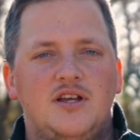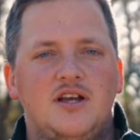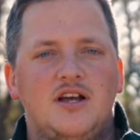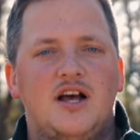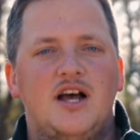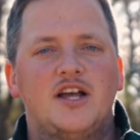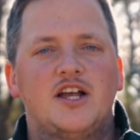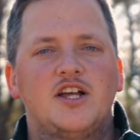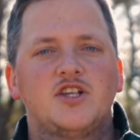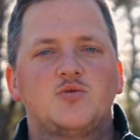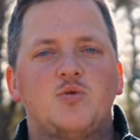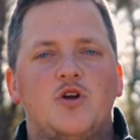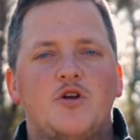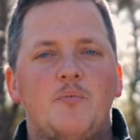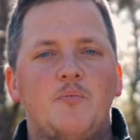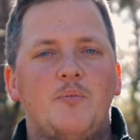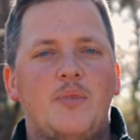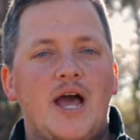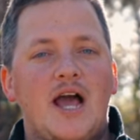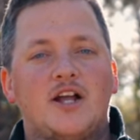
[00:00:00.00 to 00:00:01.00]
Hi guys,
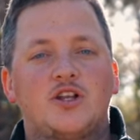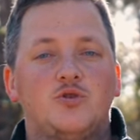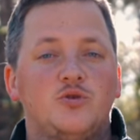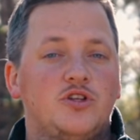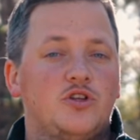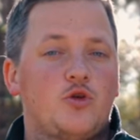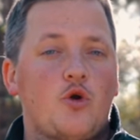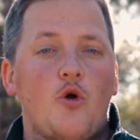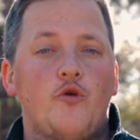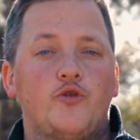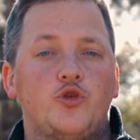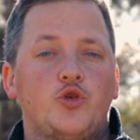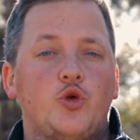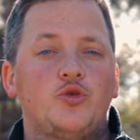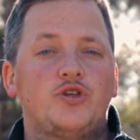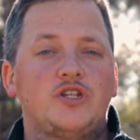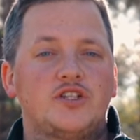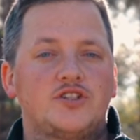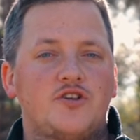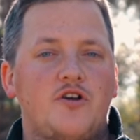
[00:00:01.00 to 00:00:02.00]
welcome back to another Overthrow
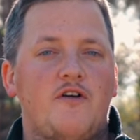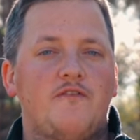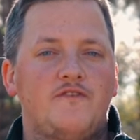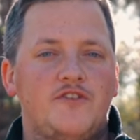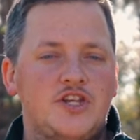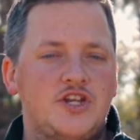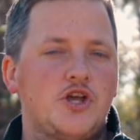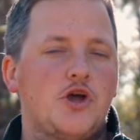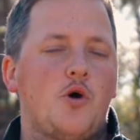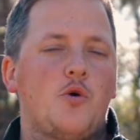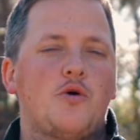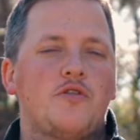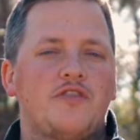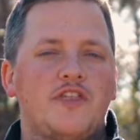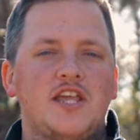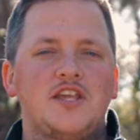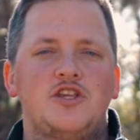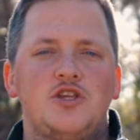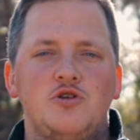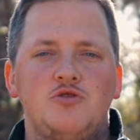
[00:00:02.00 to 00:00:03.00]
Disc Golf video.
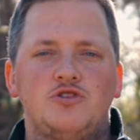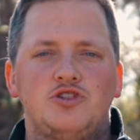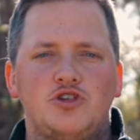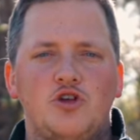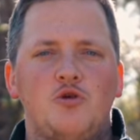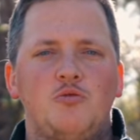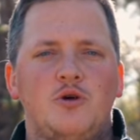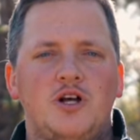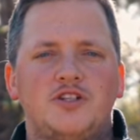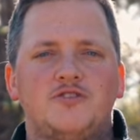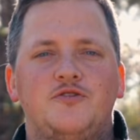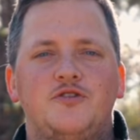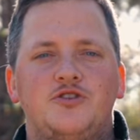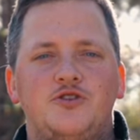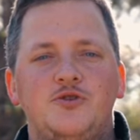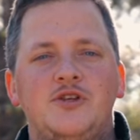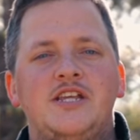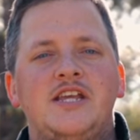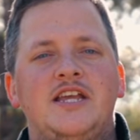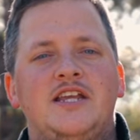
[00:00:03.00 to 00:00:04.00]
Thank you so much for
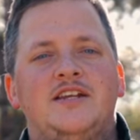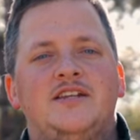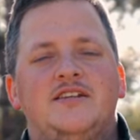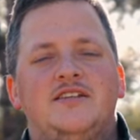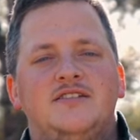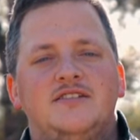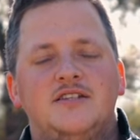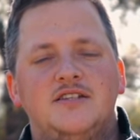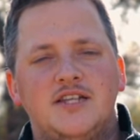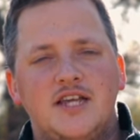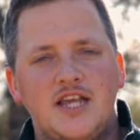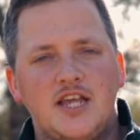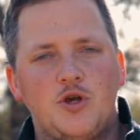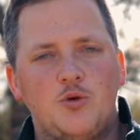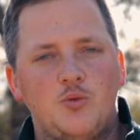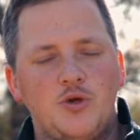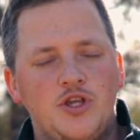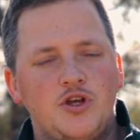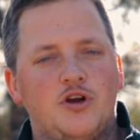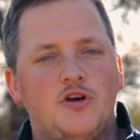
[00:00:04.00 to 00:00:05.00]
tuning in. Today
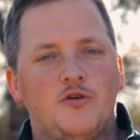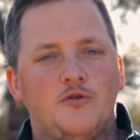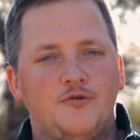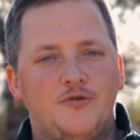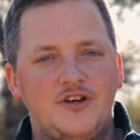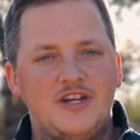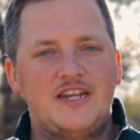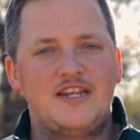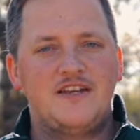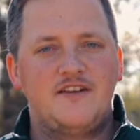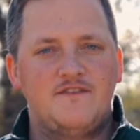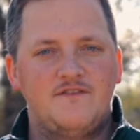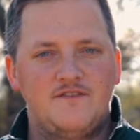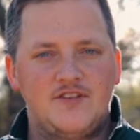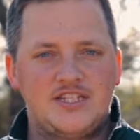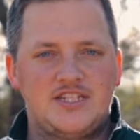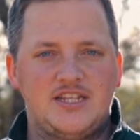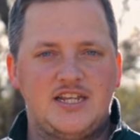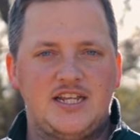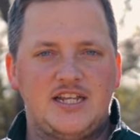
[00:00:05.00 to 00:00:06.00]
we are
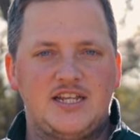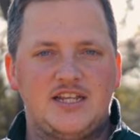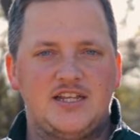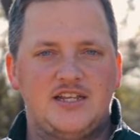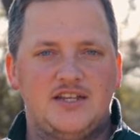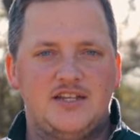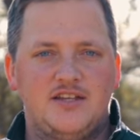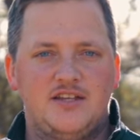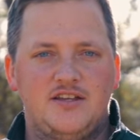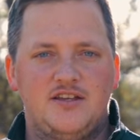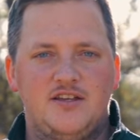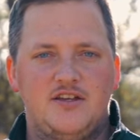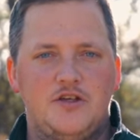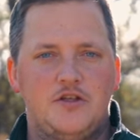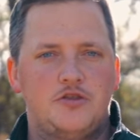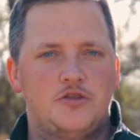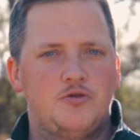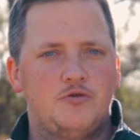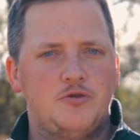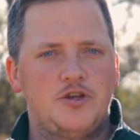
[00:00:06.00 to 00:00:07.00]
revisiting
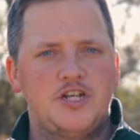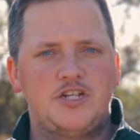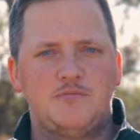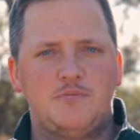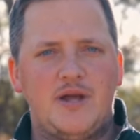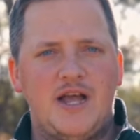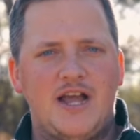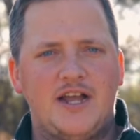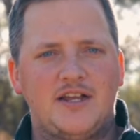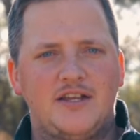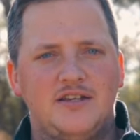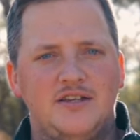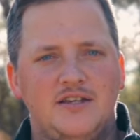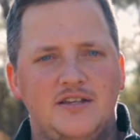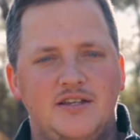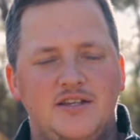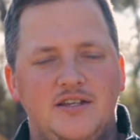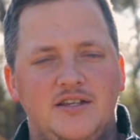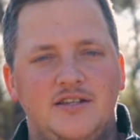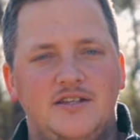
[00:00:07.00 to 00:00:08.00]
the Reachback.
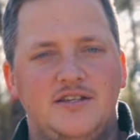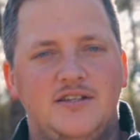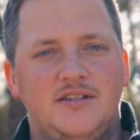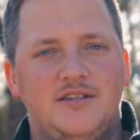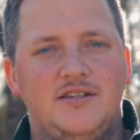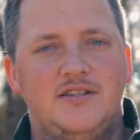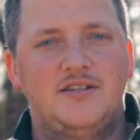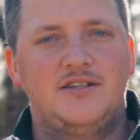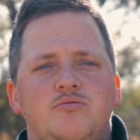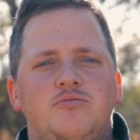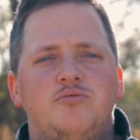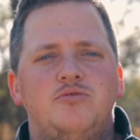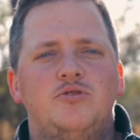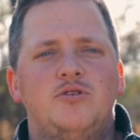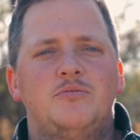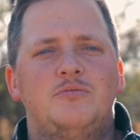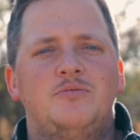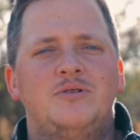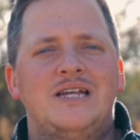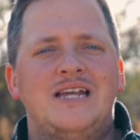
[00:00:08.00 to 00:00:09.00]

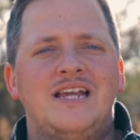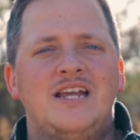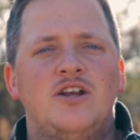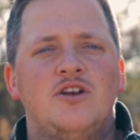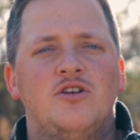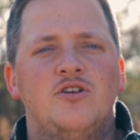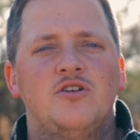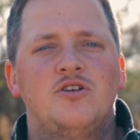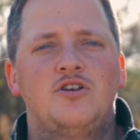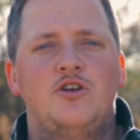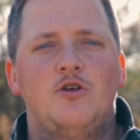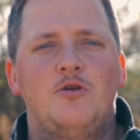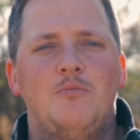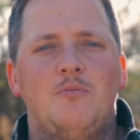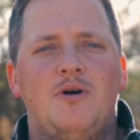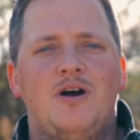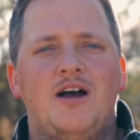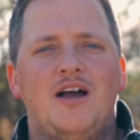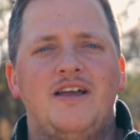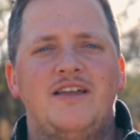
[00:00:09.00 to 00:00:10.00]
Prepare your
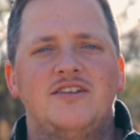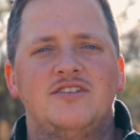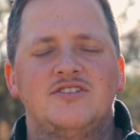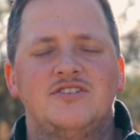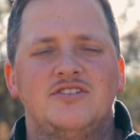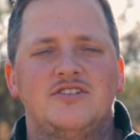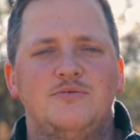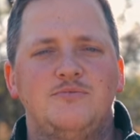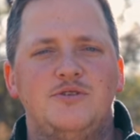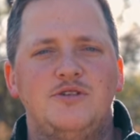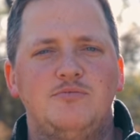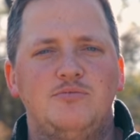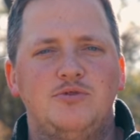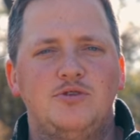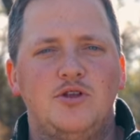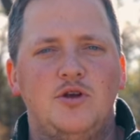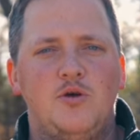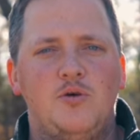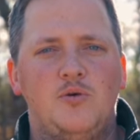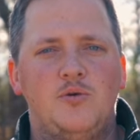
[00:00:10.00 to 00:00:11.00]
minds to be
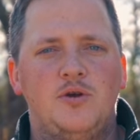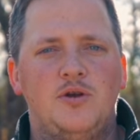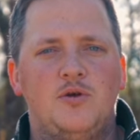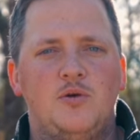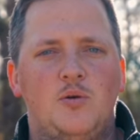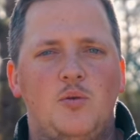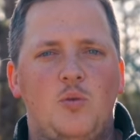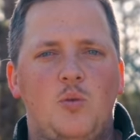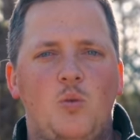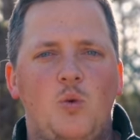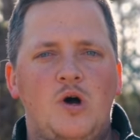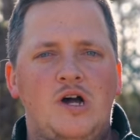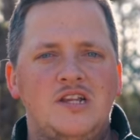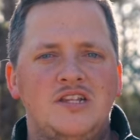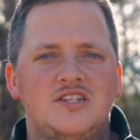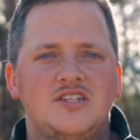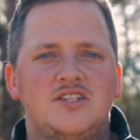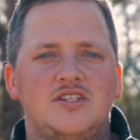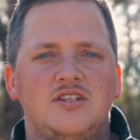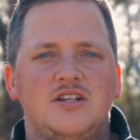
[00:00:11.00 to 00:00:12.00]
blown
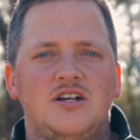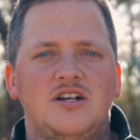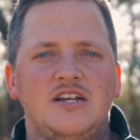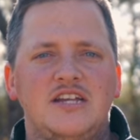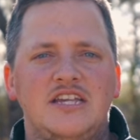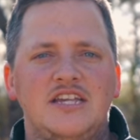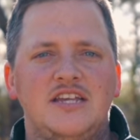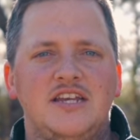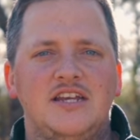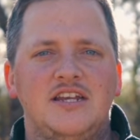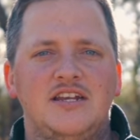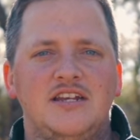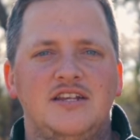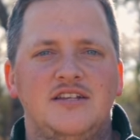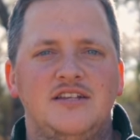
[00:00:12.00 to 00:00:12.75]
once again.